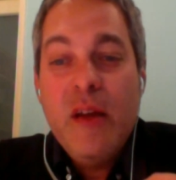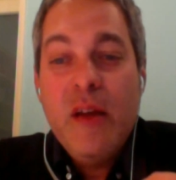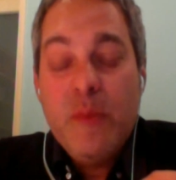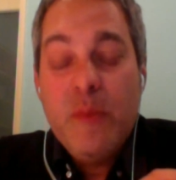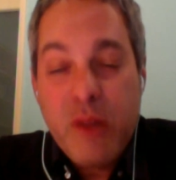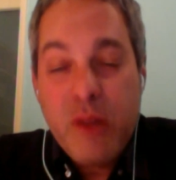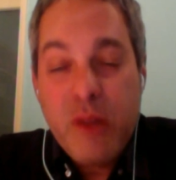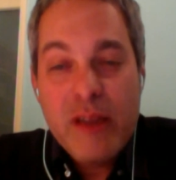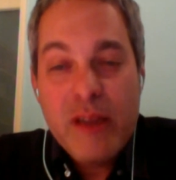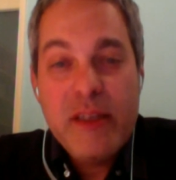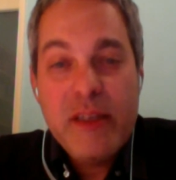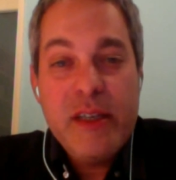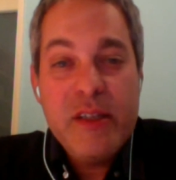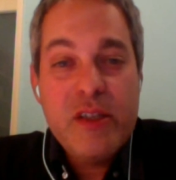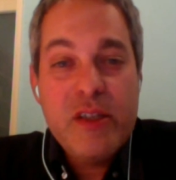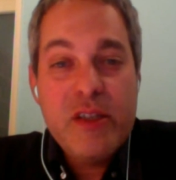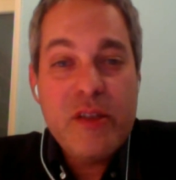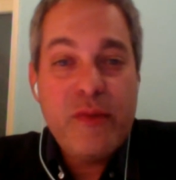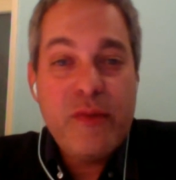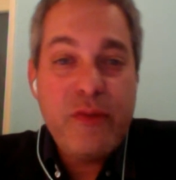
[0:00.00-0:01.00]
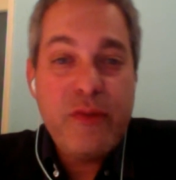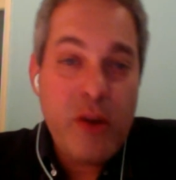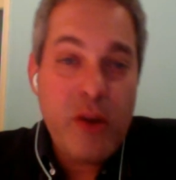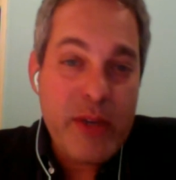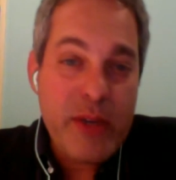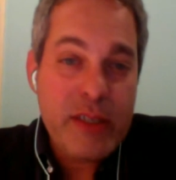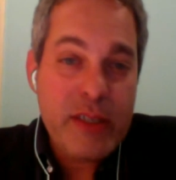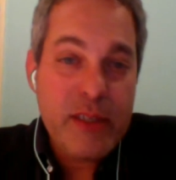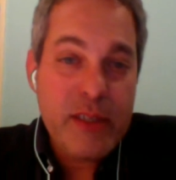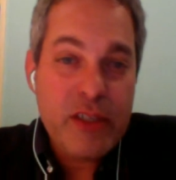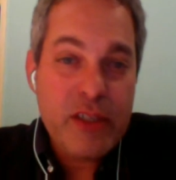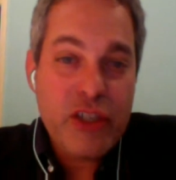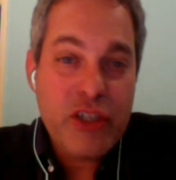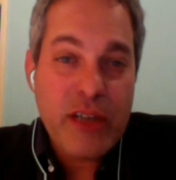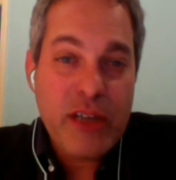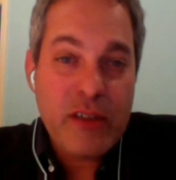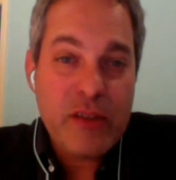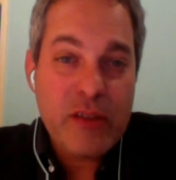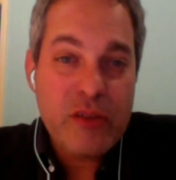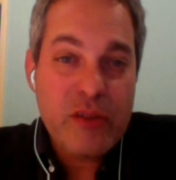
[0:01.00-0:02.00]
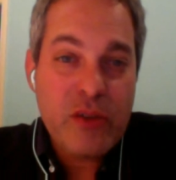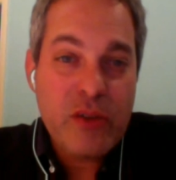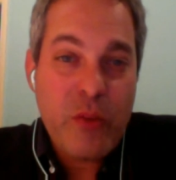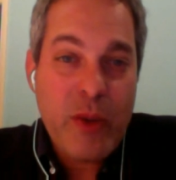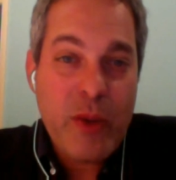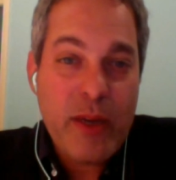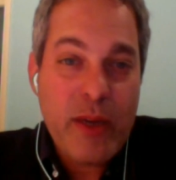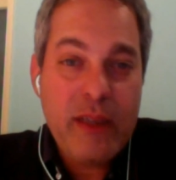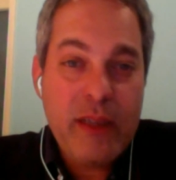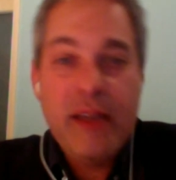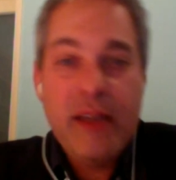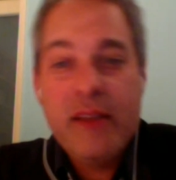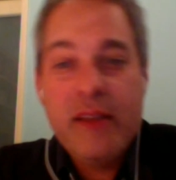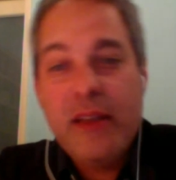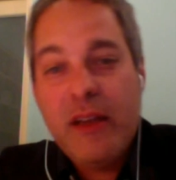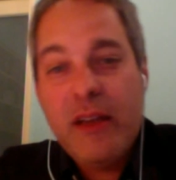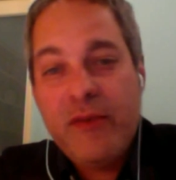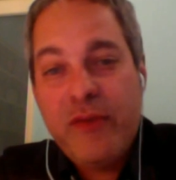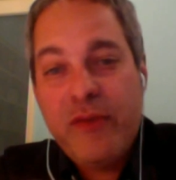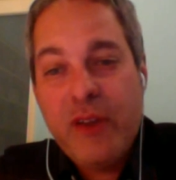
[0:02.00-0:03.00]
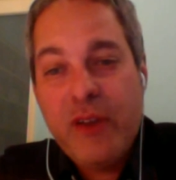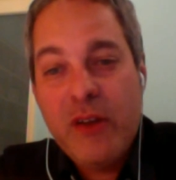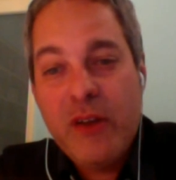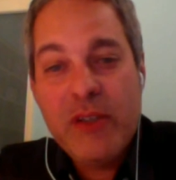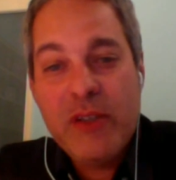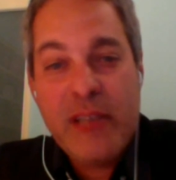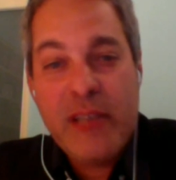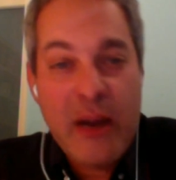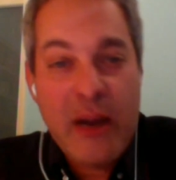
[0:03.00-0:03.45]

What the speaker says: blood needs to flow into the genitals quickly and then flows